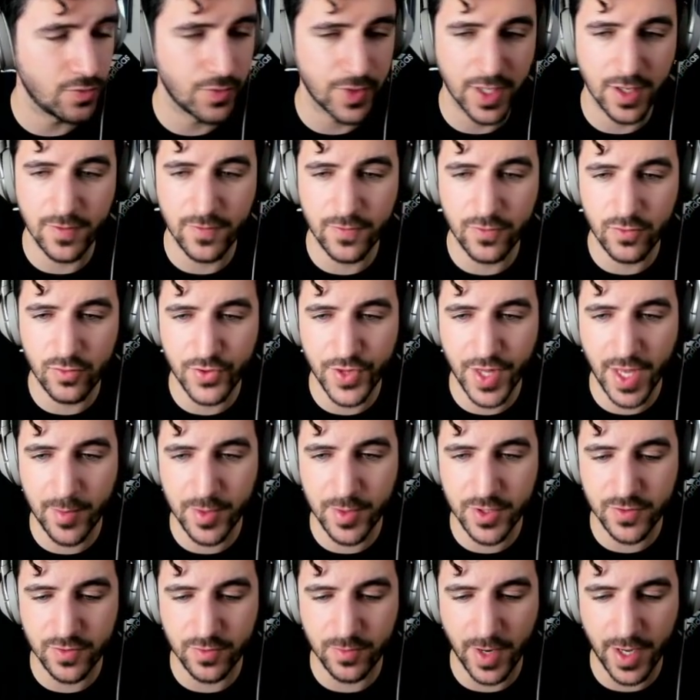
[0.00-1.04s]
We get full
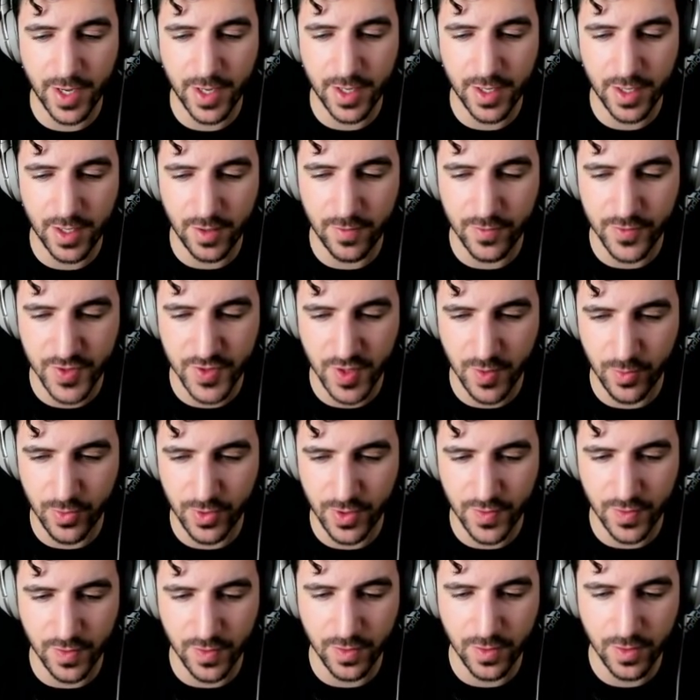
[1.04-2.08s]
damage from IE for some
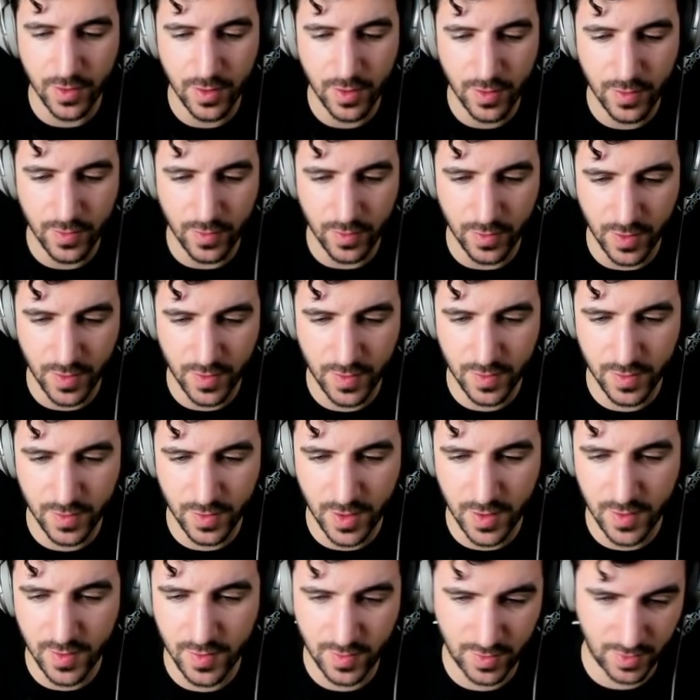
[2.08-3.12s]
reason. So this
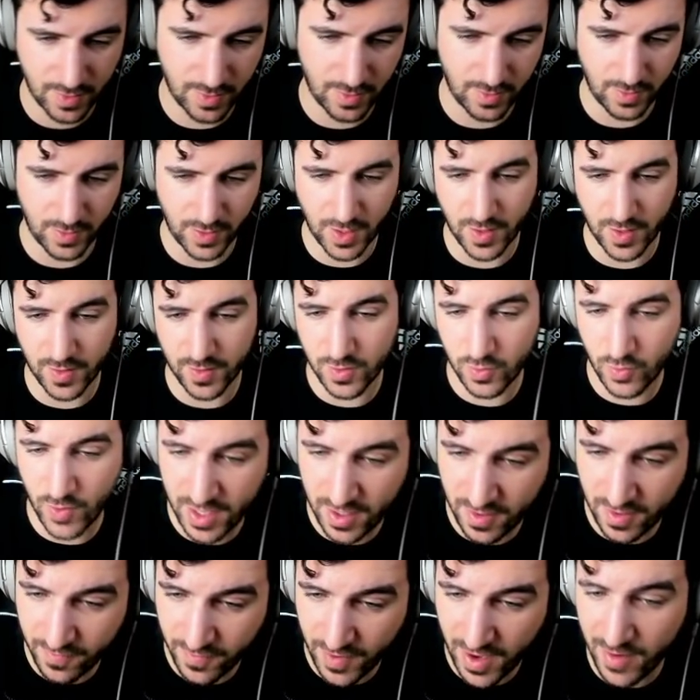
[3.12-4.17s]
does
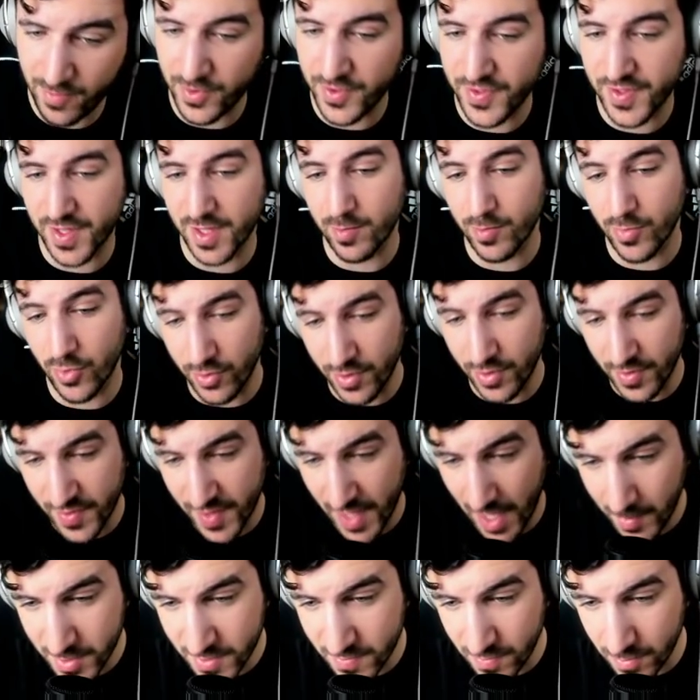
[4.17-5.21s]
25% bonus
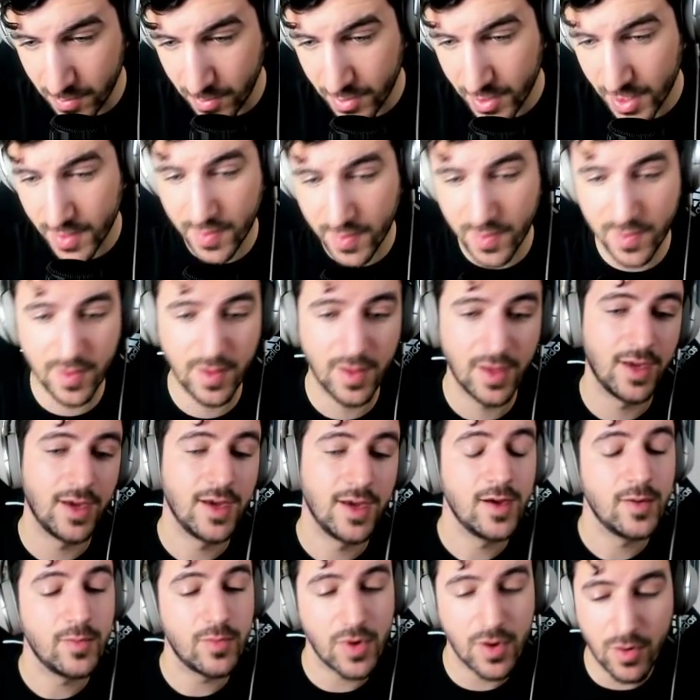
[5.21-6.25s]
damage from crits,
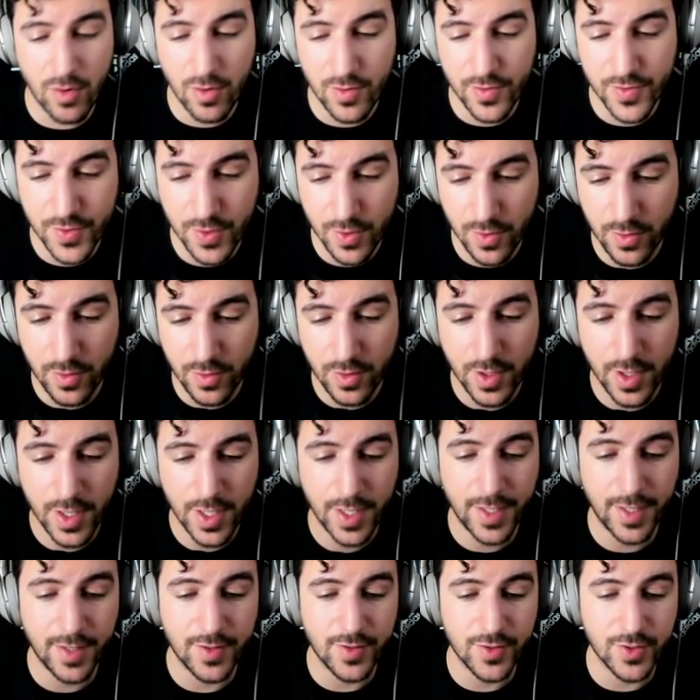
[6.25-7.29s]
but also
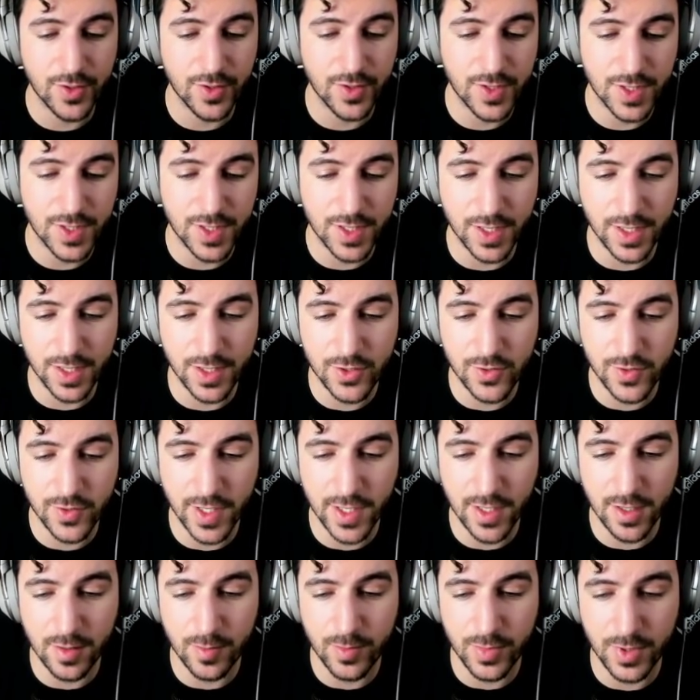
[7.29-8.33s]
it just
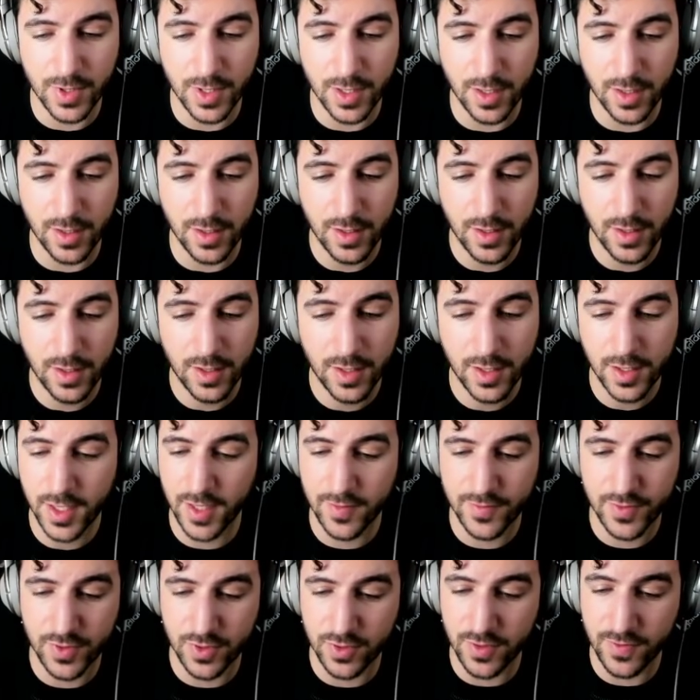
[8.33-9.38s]
straight up
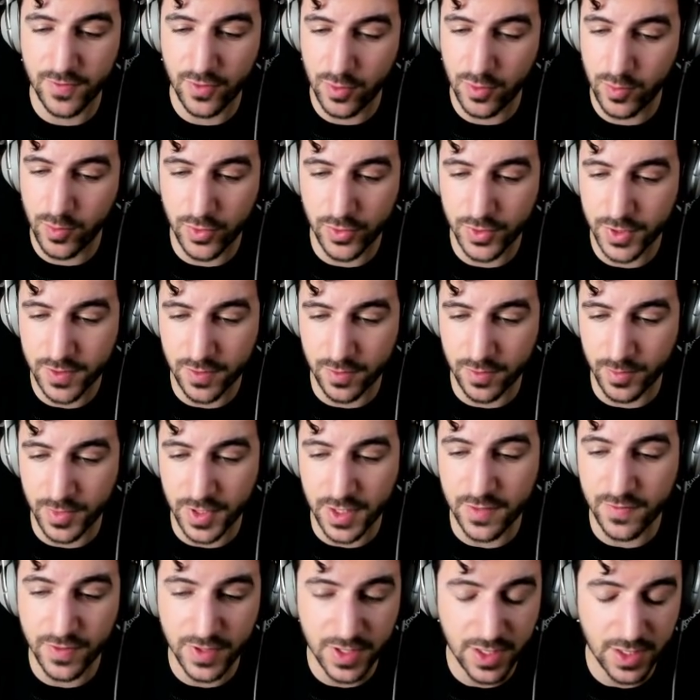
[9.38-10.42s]
gives you the full bonus from
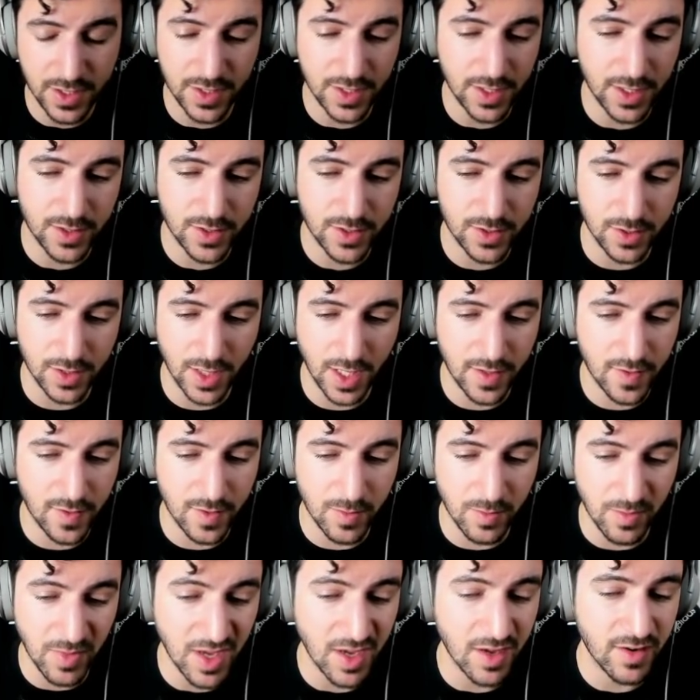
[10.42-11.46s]
an Infinity Edge. So that's
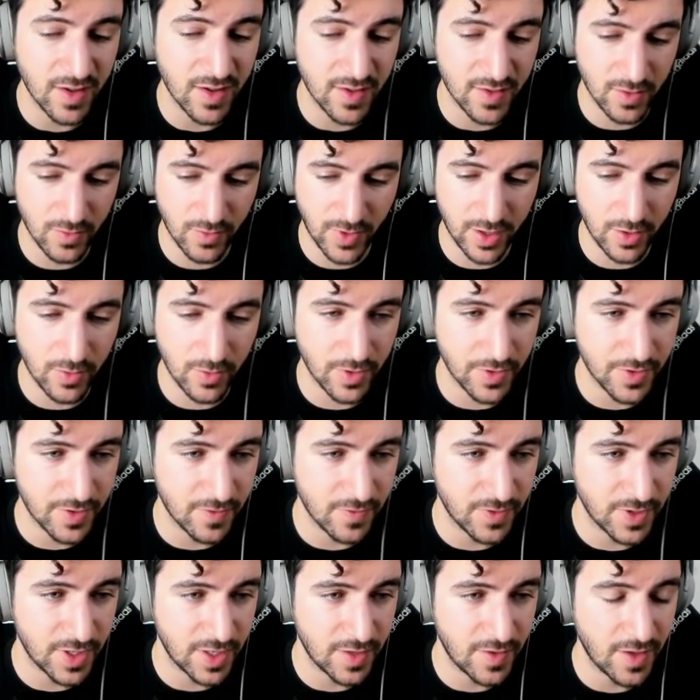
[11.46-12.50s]
a big reason why you want
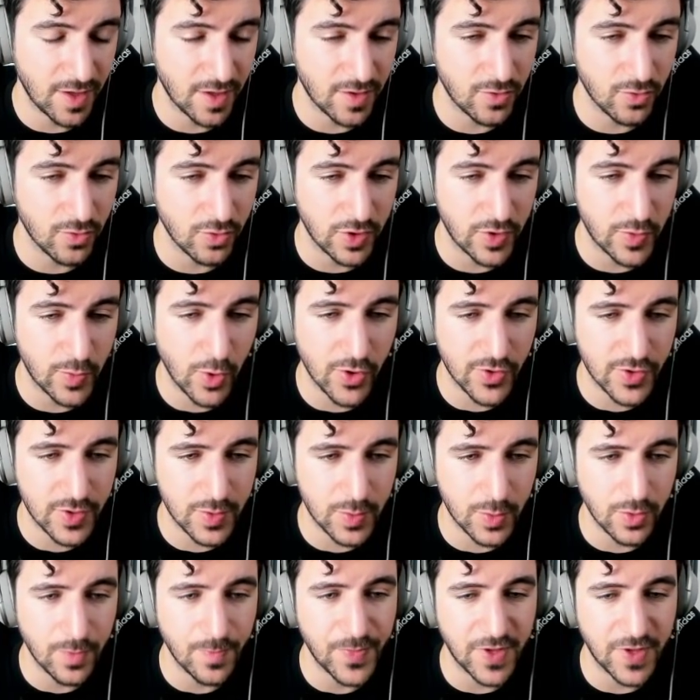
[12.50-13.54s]
Infinity as soon as
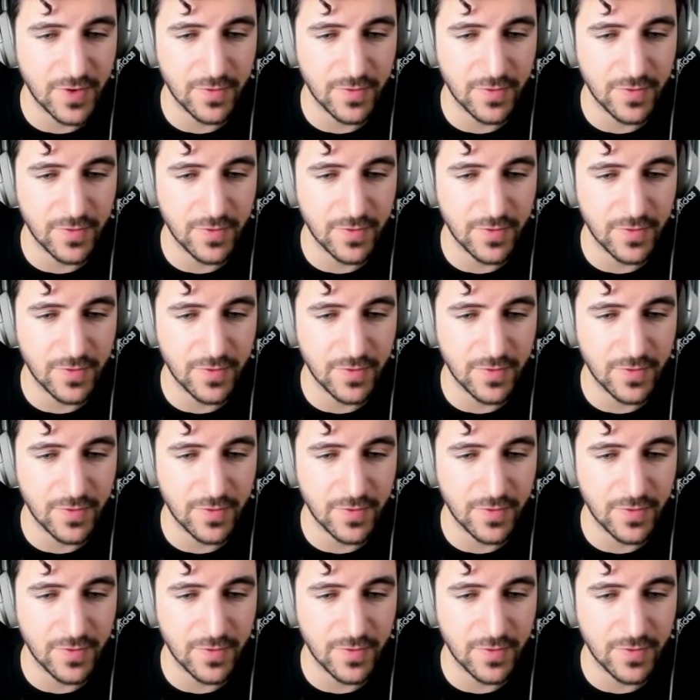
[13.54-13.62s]
possible.